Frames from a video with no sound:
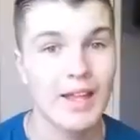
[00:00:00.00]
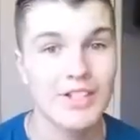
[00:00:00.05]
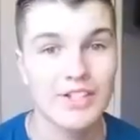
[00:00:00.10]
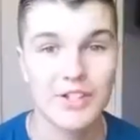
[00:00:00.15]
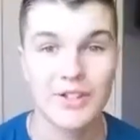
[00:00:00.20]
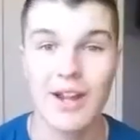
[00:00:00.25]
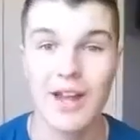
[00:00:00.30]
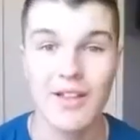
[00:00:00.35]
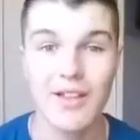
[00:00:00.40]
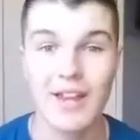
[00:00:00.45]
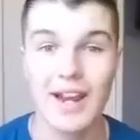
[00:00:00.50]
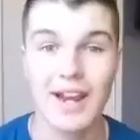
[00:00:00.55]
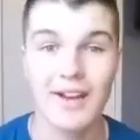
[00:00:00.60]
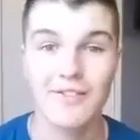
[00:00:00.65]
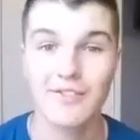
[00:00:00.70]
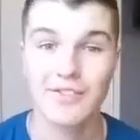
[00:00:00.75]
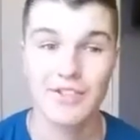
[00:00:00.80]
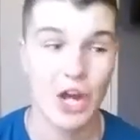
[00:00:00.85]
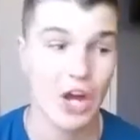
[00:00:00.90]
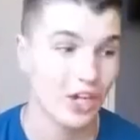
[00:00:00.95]
So now that
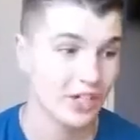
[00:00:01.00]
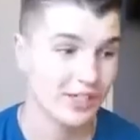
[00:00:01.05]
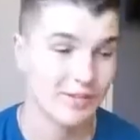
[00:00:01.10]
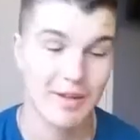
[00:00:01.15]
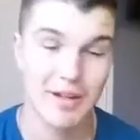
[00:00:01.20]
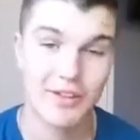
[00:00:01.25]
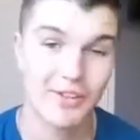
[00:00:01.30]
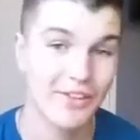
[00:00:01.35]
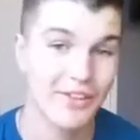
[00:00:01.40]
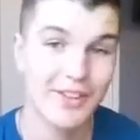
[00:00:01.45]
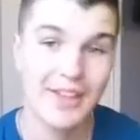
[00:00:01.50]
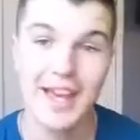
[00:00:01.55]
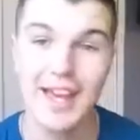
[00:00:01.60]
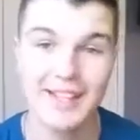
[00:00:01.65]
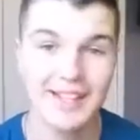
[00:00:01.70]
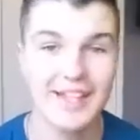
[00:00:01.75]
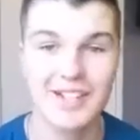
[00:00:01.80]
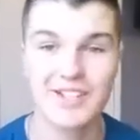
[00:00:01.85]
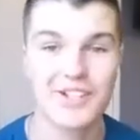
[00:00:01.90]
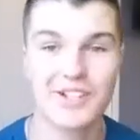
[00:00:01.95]
I've talked about
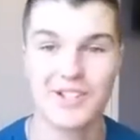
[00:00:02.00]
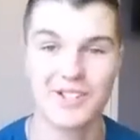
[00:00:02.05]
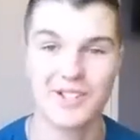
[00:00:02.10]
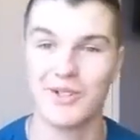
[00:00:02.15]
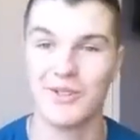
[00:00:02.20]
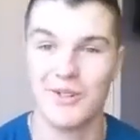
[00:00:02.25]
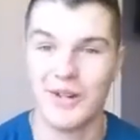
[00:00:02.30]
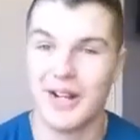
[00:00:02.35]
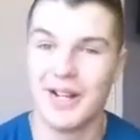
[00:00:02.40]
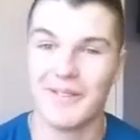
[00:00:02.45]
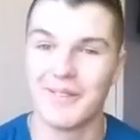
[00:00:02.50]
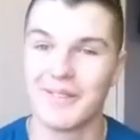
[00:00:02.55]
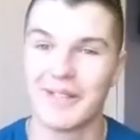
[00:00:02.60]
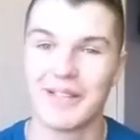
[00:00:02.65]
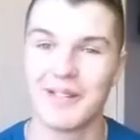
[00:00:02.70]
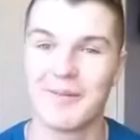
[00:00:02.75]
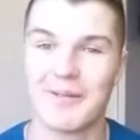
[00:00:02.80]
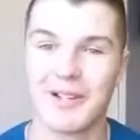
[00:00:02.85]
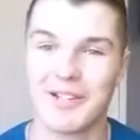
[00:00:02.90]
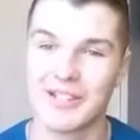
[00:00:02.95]
that, that's just a random
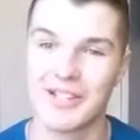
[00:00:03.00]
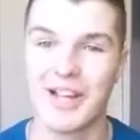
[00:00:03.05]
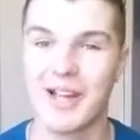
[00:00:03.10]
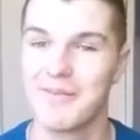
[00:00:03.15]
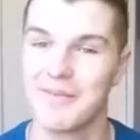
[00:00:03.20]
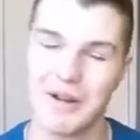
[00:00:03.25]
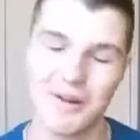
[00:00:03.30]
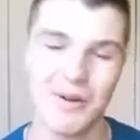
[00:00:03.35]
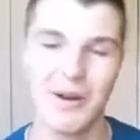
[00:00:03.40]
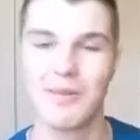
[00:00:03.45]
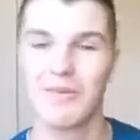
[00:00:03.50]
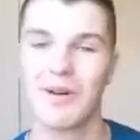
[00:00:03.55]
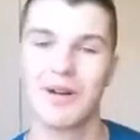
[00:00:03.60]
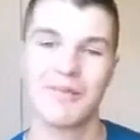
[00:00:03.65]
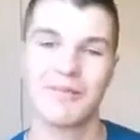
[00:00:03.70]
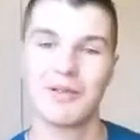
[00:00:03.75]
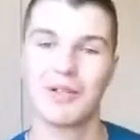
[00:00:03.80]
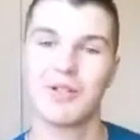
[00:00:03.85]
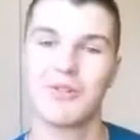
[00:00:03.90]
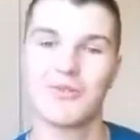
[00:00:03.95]
thing to put aside. My red, white,
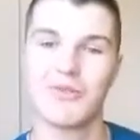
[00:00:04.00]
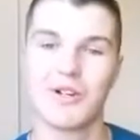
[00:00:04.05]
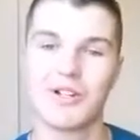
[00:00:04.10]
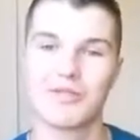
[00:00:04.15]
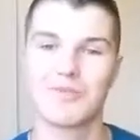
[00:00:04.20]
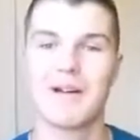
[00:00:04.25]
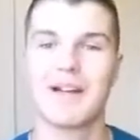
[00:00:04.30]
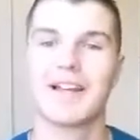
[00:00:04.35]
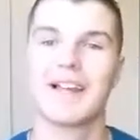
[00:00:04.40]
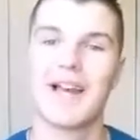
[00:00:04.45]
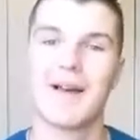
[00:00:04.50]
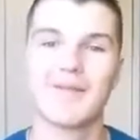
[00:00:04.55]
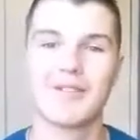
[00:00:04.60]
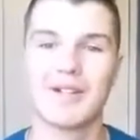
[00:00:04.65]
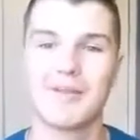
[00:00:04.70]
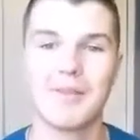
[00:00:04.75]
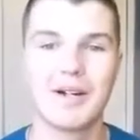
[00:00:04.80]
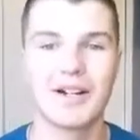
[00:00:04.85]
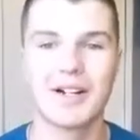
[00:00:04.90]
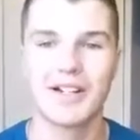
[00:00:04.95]
and blue was my
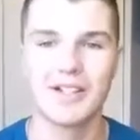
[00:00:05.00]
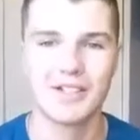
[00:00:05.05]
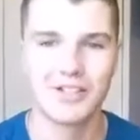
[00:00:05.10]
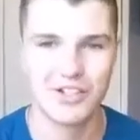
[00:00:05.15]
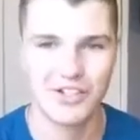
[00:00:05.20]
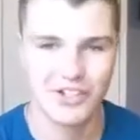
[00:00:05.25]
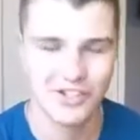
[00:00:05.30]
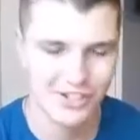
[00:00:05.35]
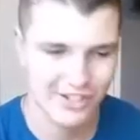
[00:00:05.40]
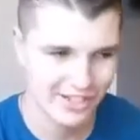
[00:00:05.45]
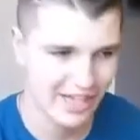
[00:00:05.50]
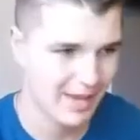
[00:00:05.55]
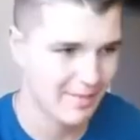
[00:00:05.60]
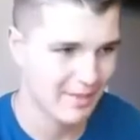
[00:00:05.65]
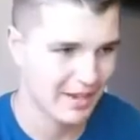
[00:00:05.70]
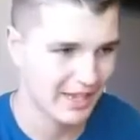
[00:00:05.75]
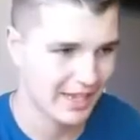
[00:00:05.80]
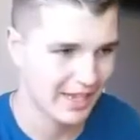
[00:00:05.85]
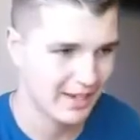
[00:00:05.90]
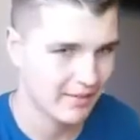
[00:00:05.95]
Captain America. Just slap
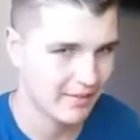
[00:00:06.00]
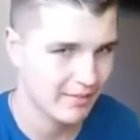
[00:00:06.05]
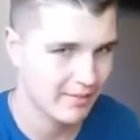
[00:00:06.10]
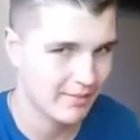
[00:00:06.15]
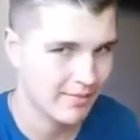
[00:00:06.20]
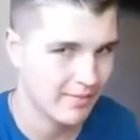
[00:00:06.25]
my leg.